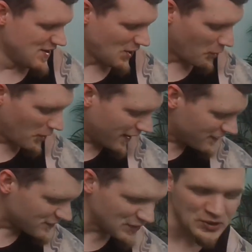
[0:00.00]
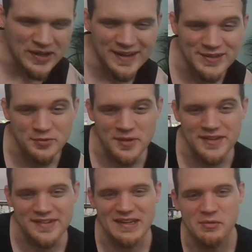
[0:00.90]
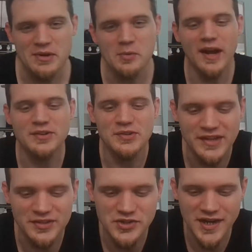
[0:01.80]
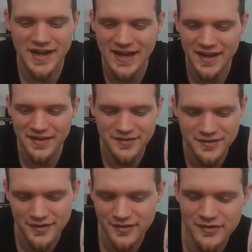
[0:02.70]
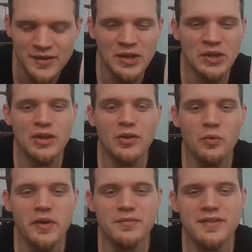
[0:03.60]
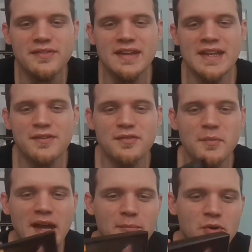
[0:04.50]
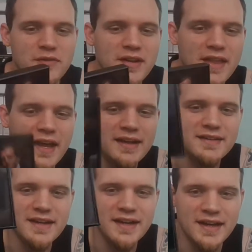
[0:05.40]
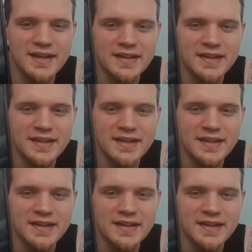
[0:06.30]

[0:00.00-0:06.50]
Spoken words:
All right, so I just recently rewatched The Shining, and this is one of the scenes from that movie that